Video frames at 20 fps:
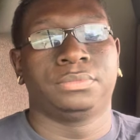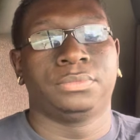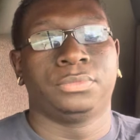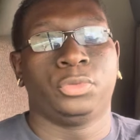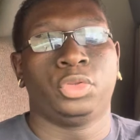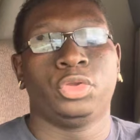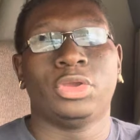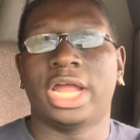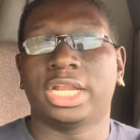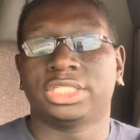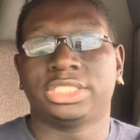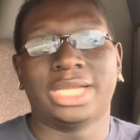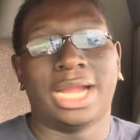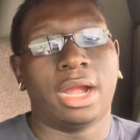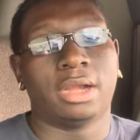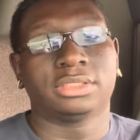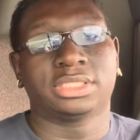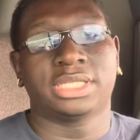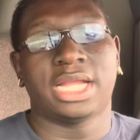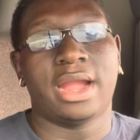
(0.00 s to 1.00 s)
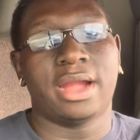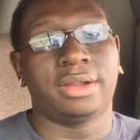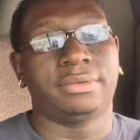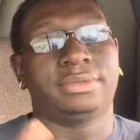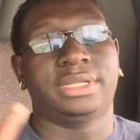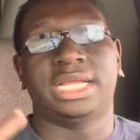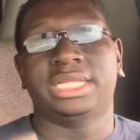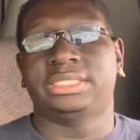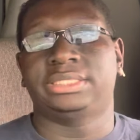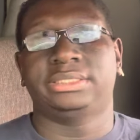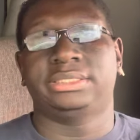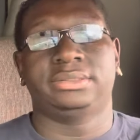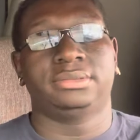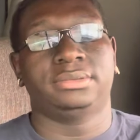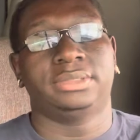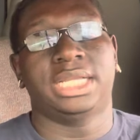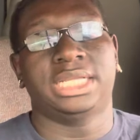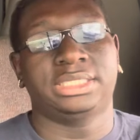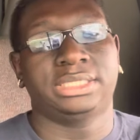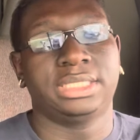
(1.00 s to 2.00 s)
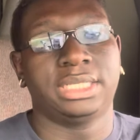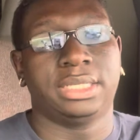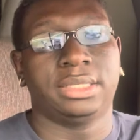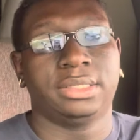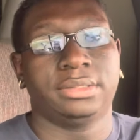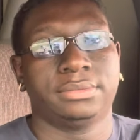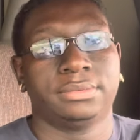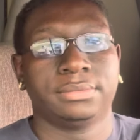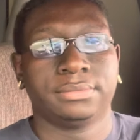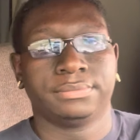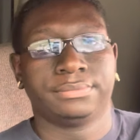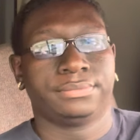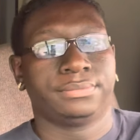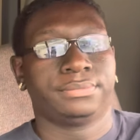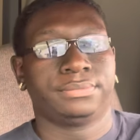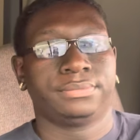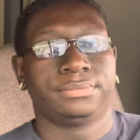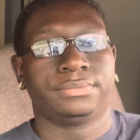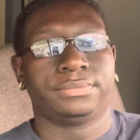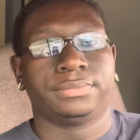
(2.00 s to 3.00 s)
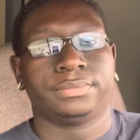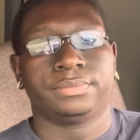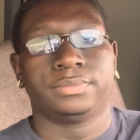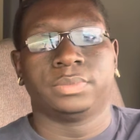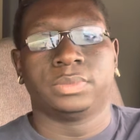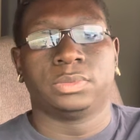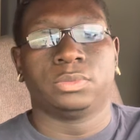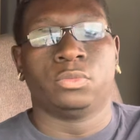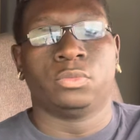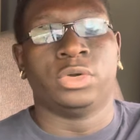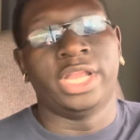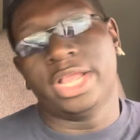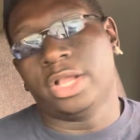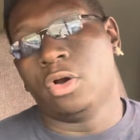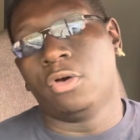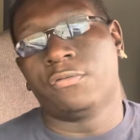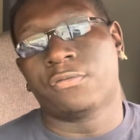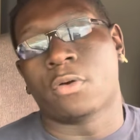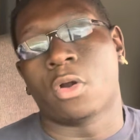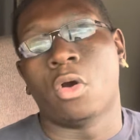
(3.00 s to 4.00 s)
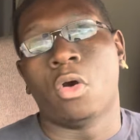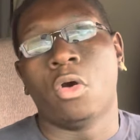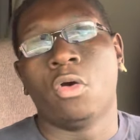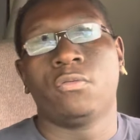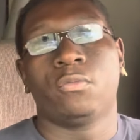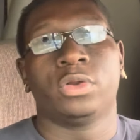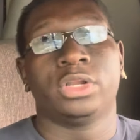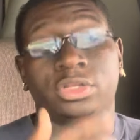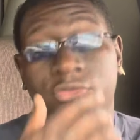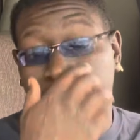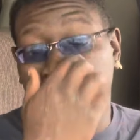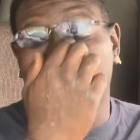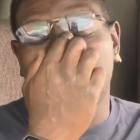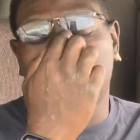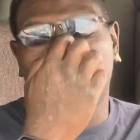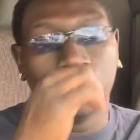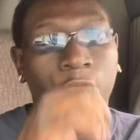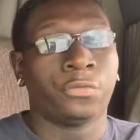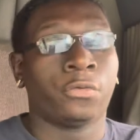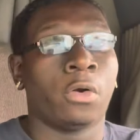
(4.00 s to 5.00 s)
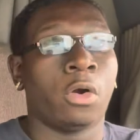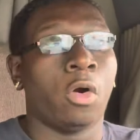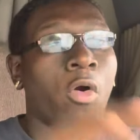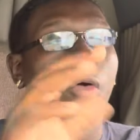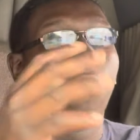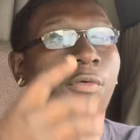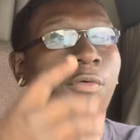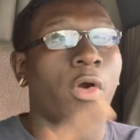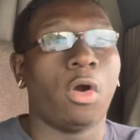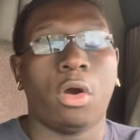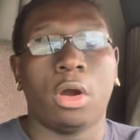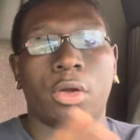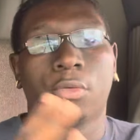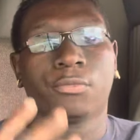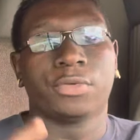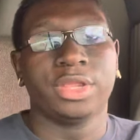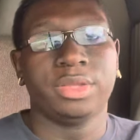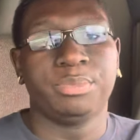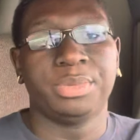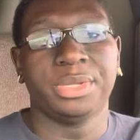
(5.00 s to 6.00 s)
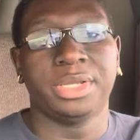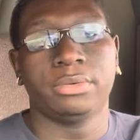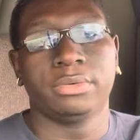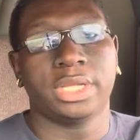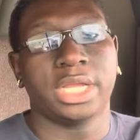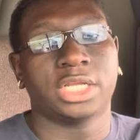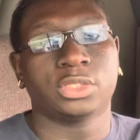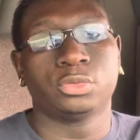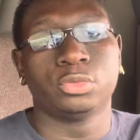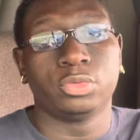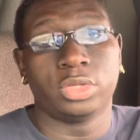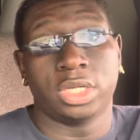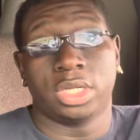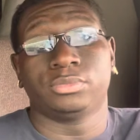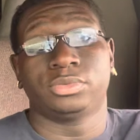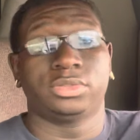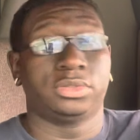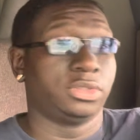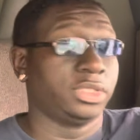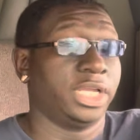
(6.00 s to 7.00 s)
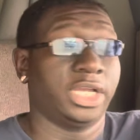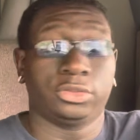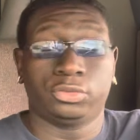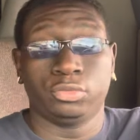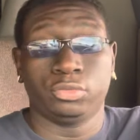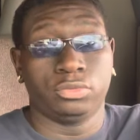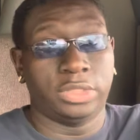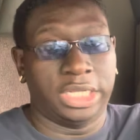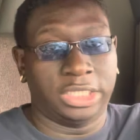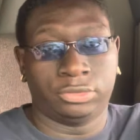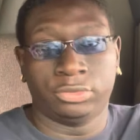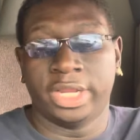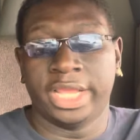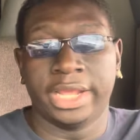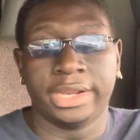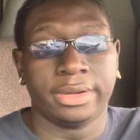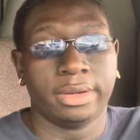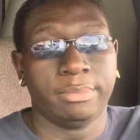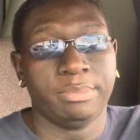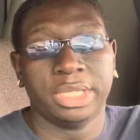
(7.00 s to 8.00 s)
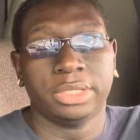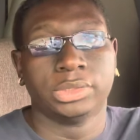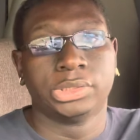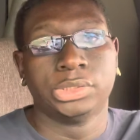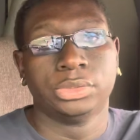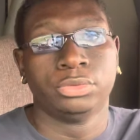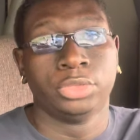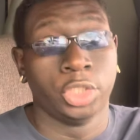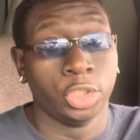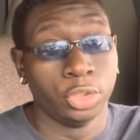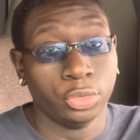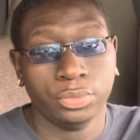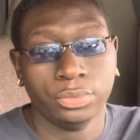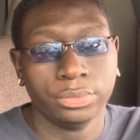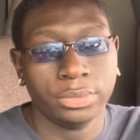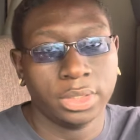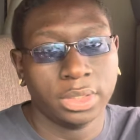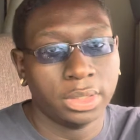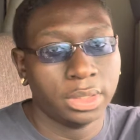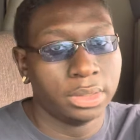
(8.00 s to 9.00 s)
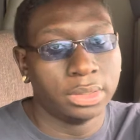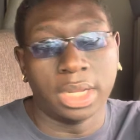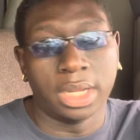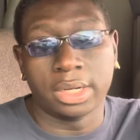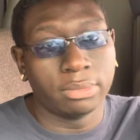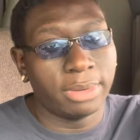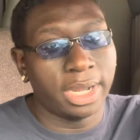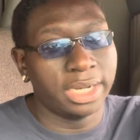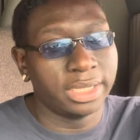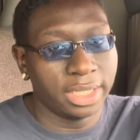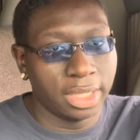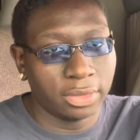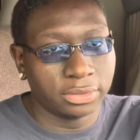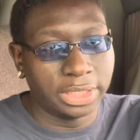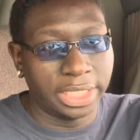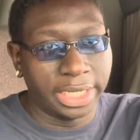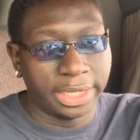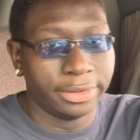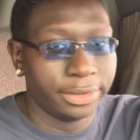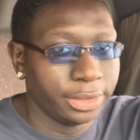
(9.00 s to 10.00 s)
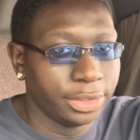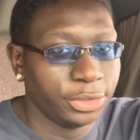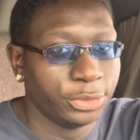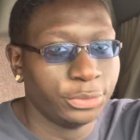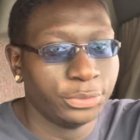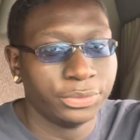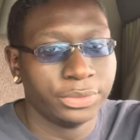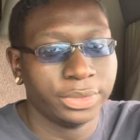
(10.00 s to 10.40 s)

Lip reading: You got a charge card, that's it. When they go for when the truck goes for an overhaul or rebuild, guess who they handing the bill to? You. Not nobody else, they hand it to you.